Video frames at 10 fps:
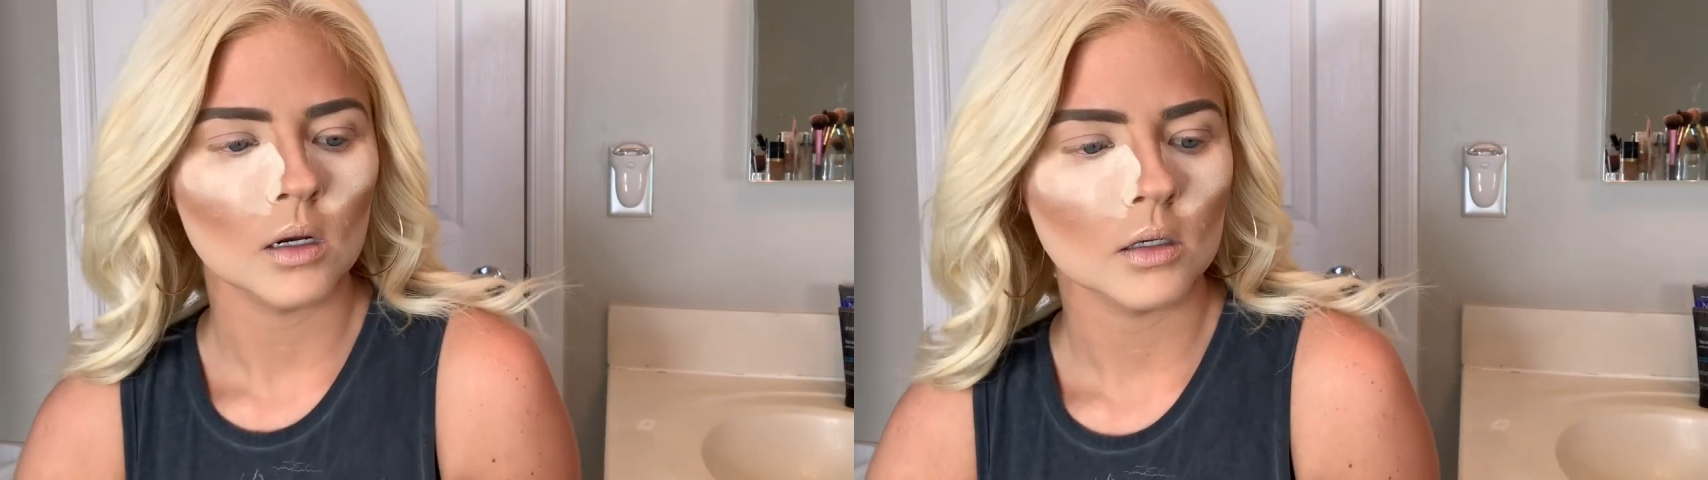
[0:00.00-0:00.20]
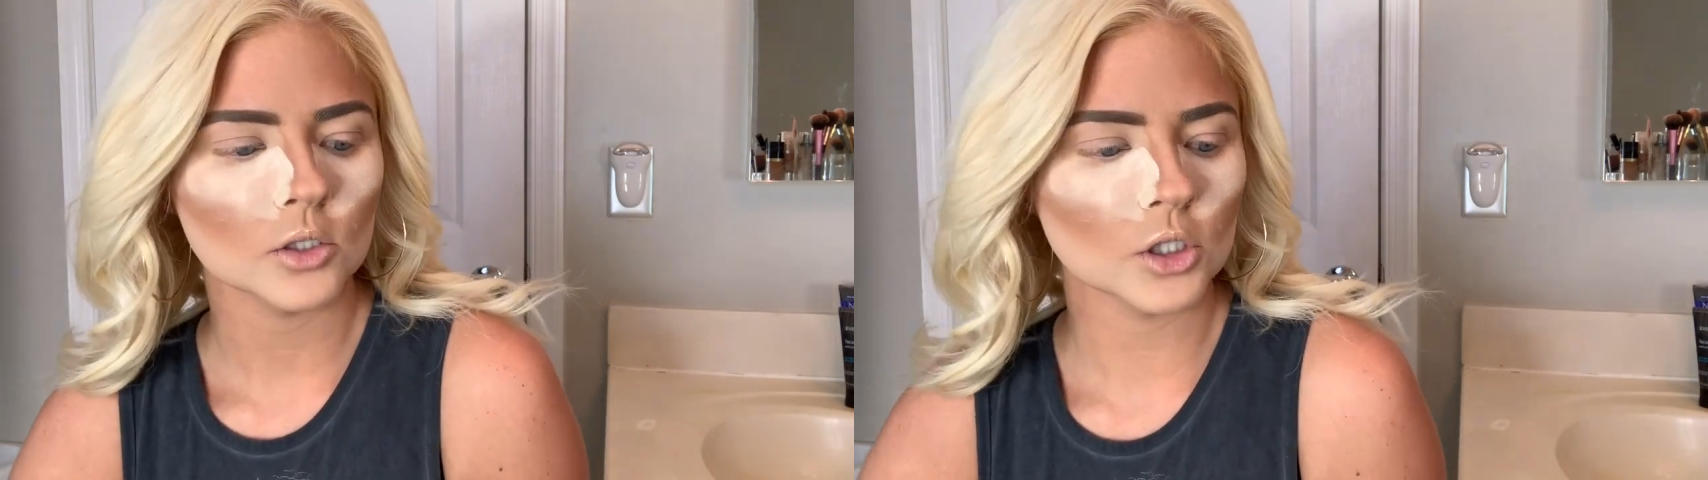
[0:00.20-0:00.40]

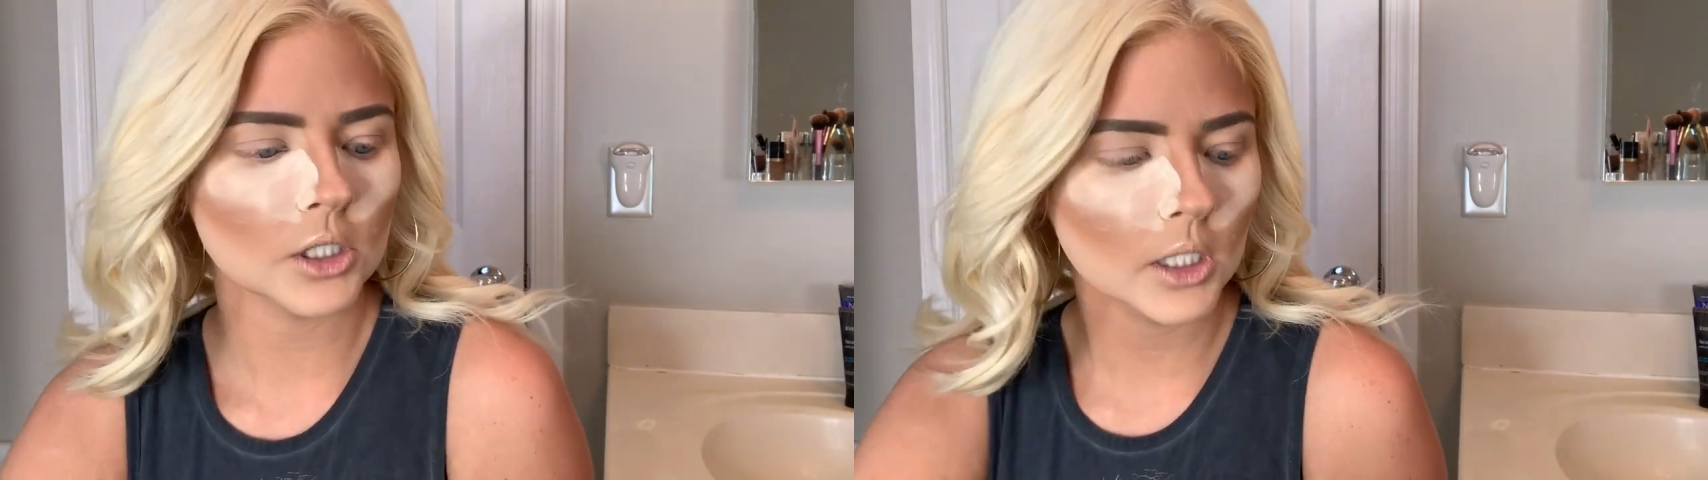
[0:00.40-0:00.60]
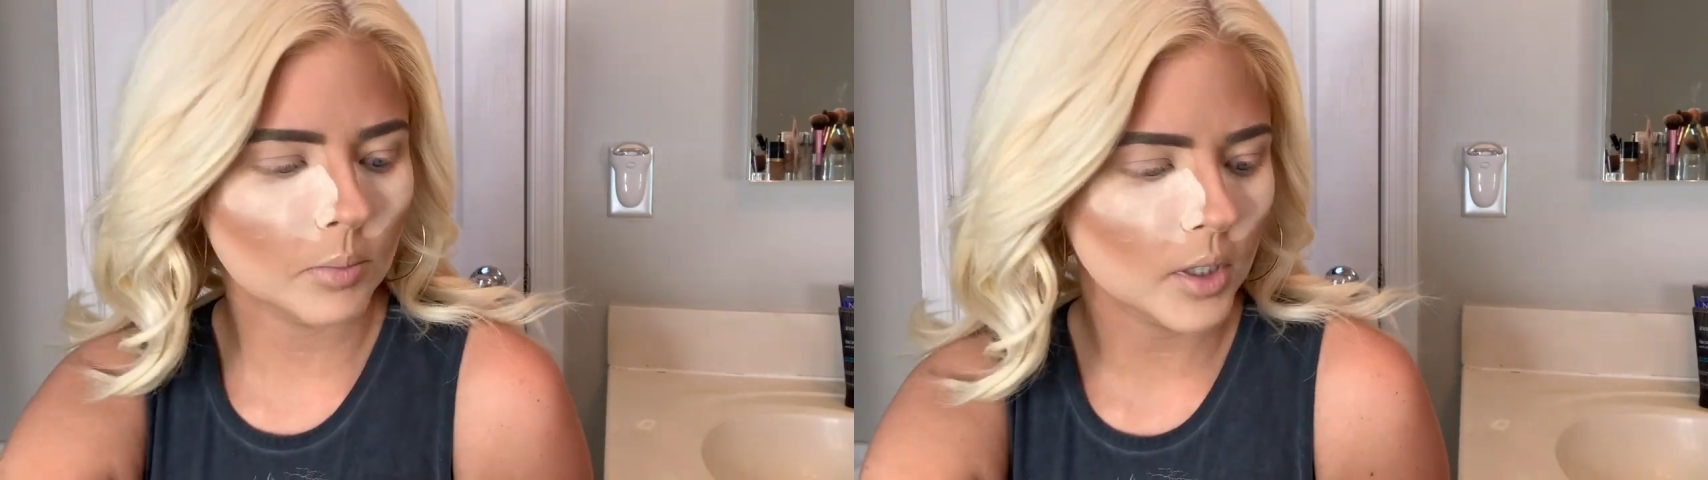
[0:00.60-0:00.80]
just to
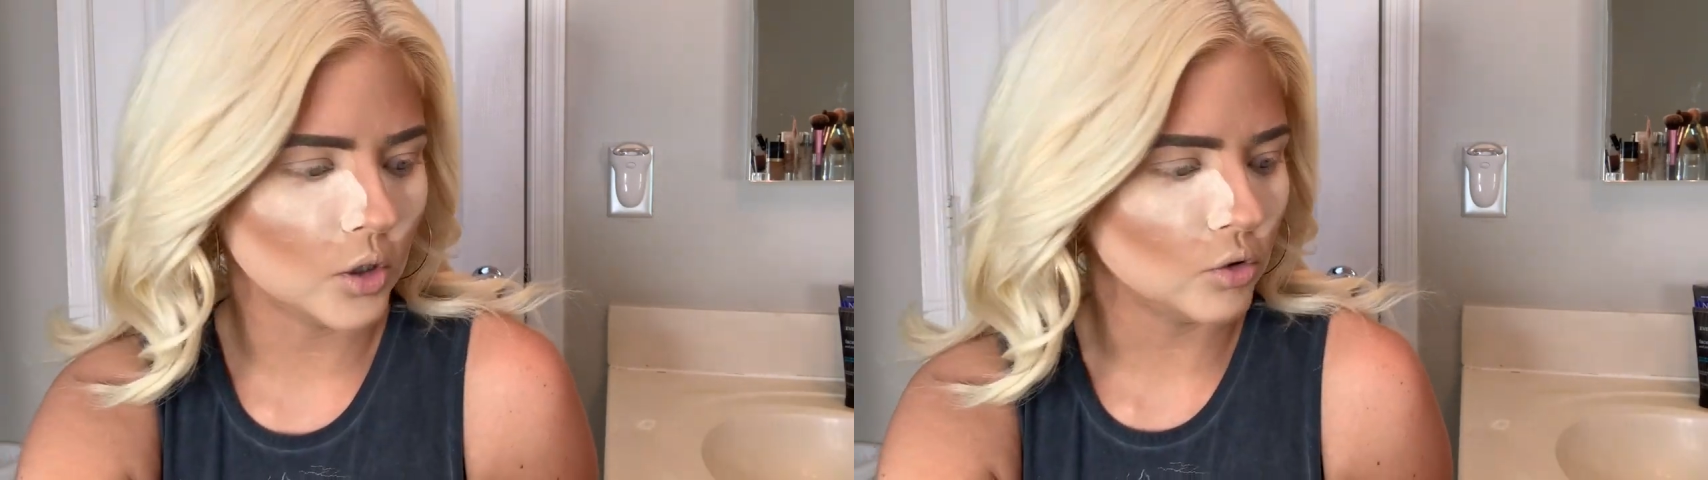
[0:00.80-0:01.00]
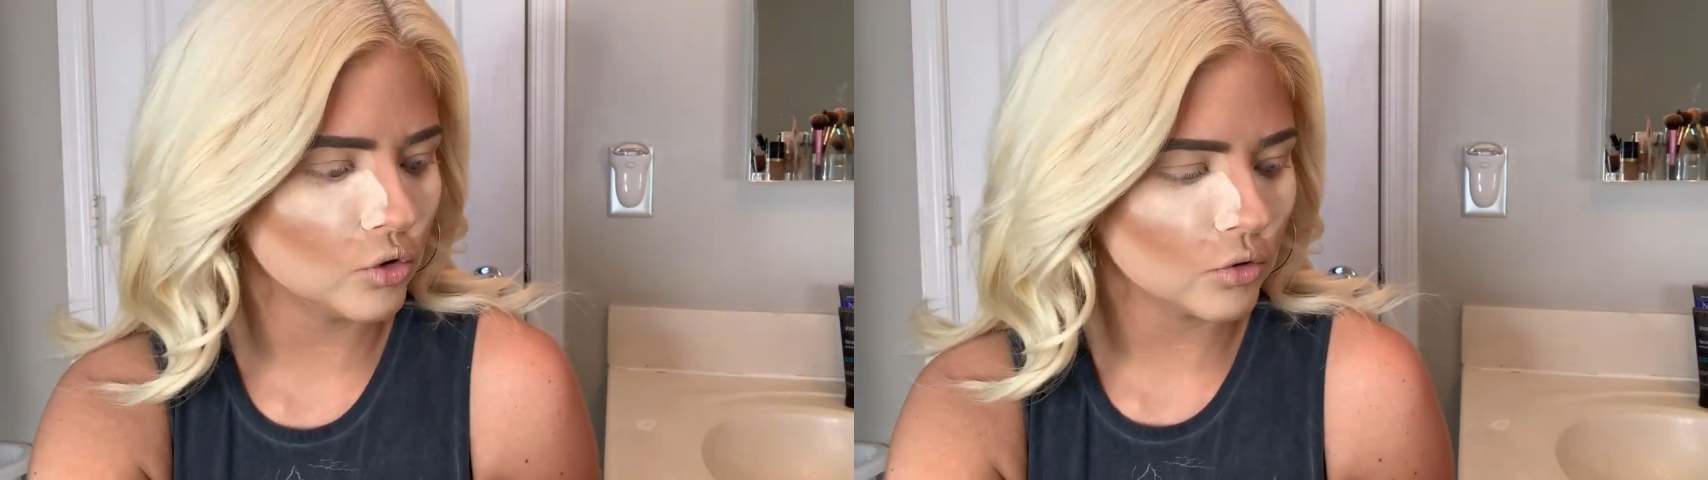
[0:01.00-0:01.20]
keep it
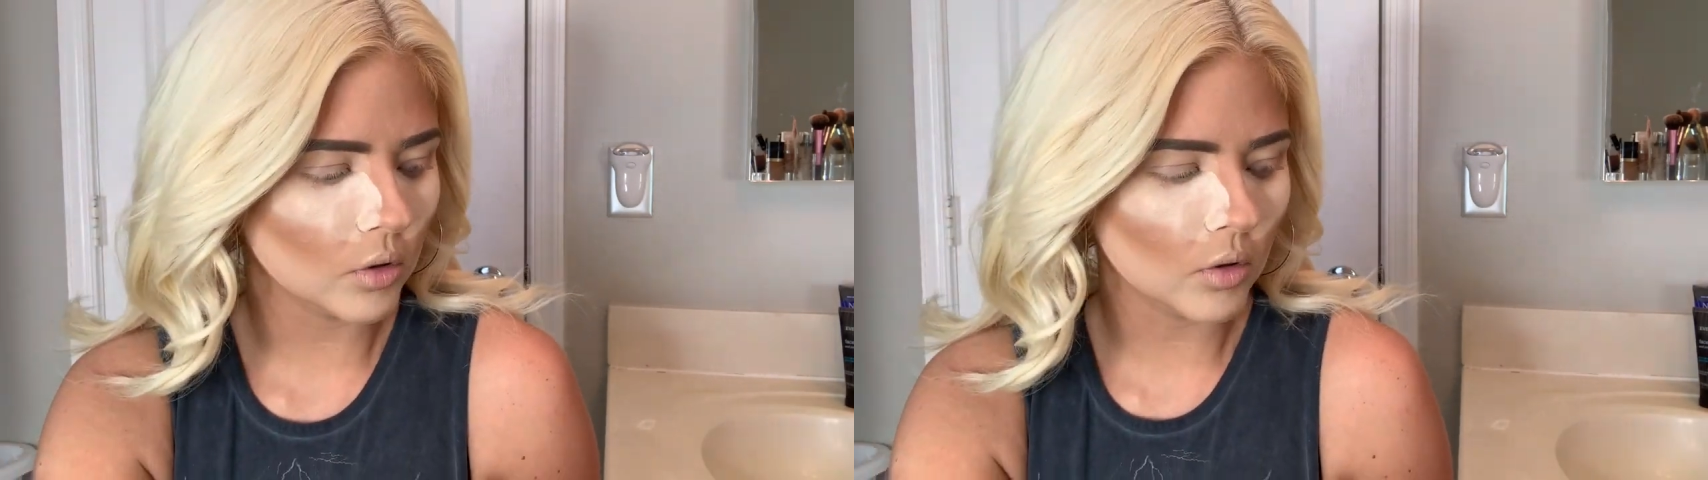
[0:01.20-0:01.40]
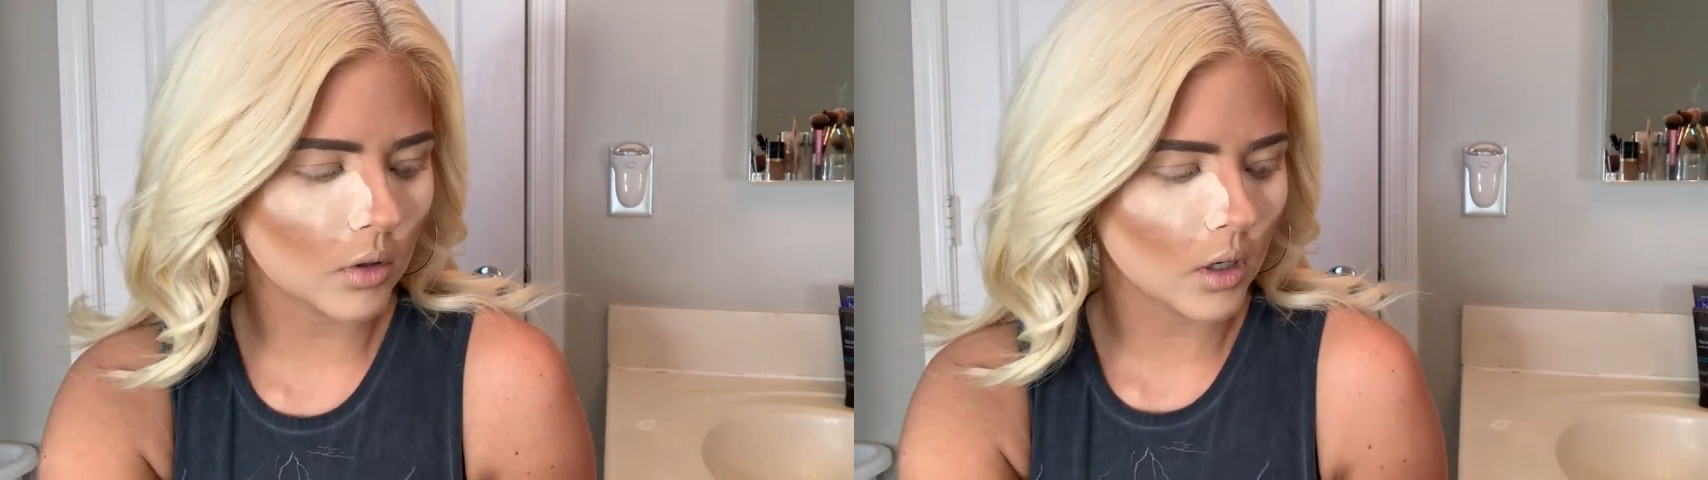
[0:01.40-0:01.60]

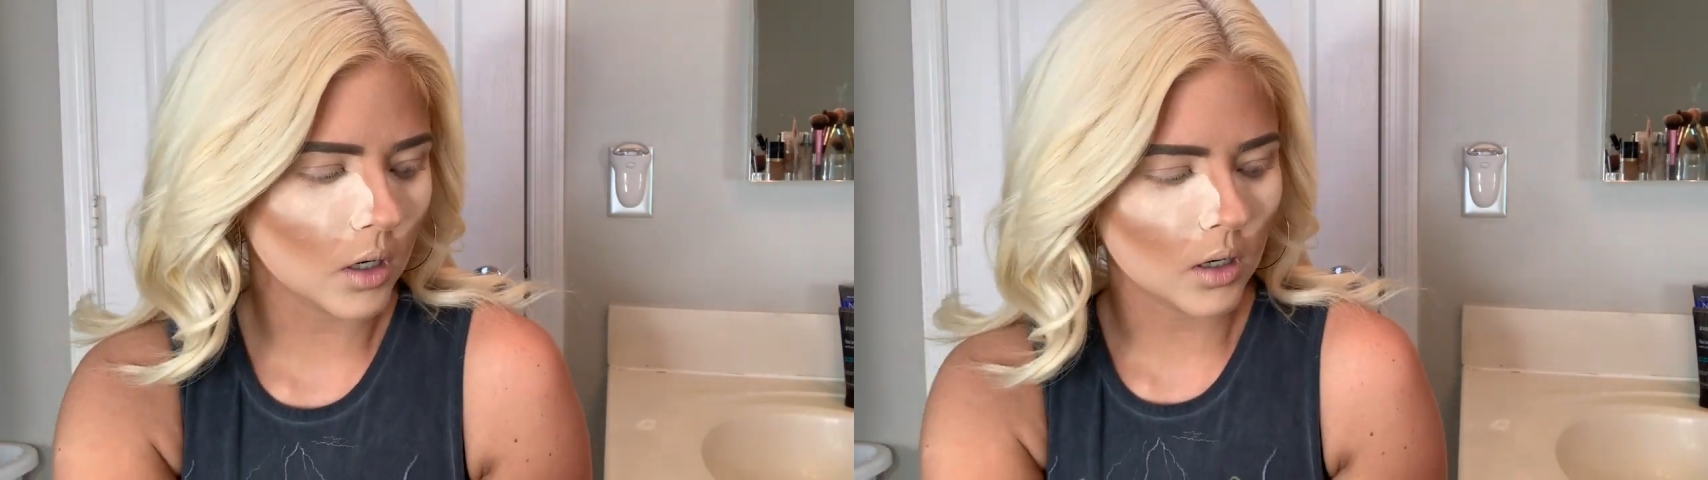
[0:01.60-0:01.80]
neutral